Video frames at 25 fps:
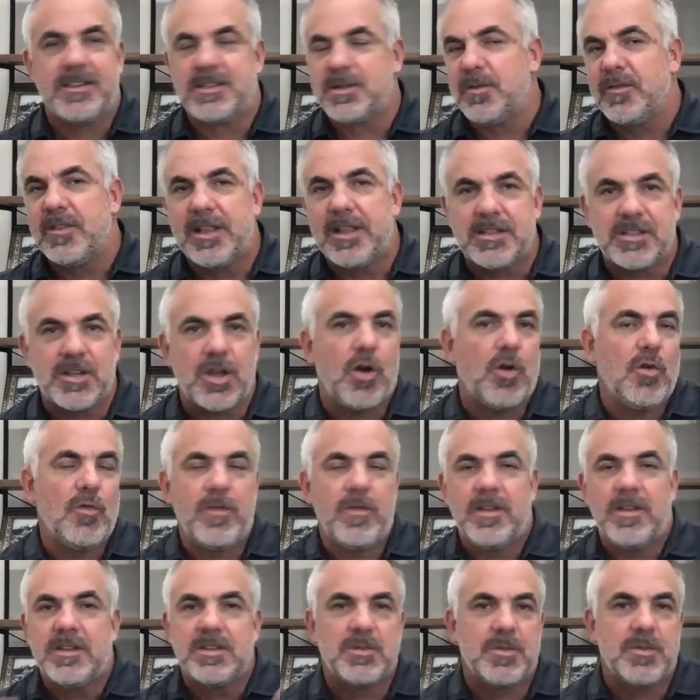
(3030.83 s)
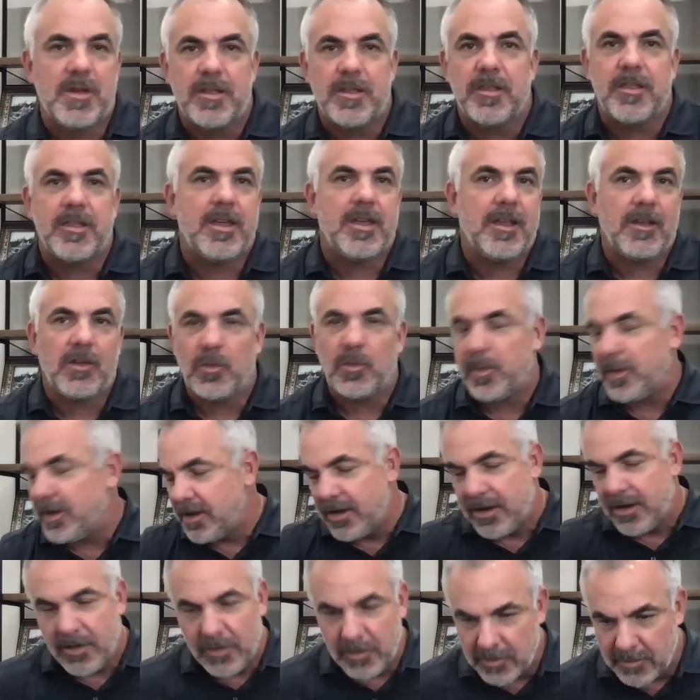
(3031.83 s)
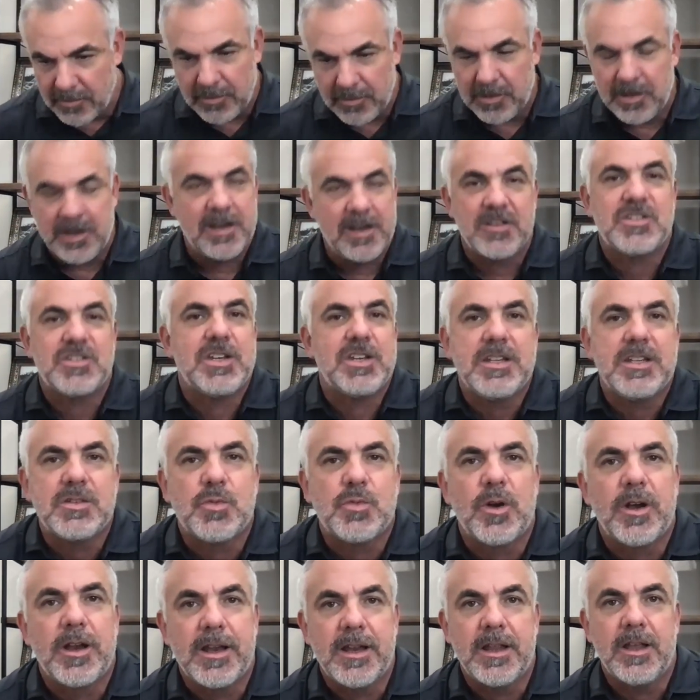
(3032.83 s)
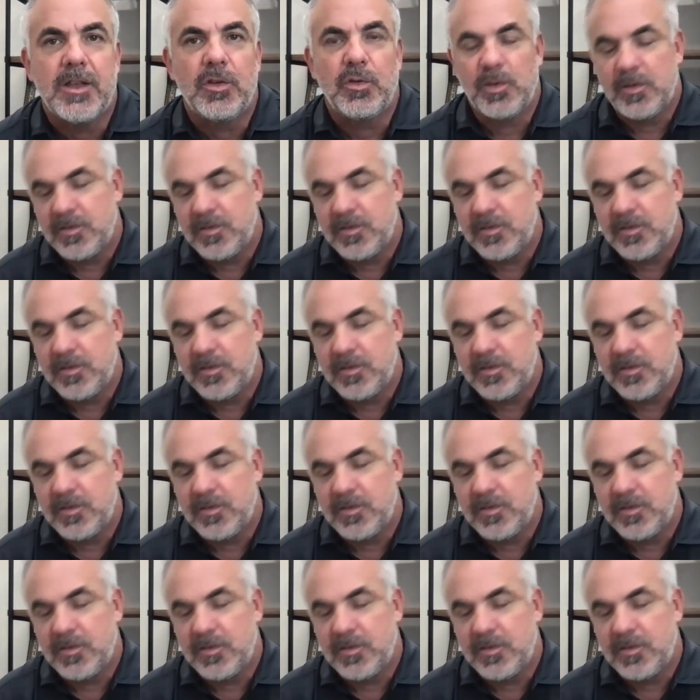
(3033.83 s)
Some of that's COVID and some other things, but this is what it is.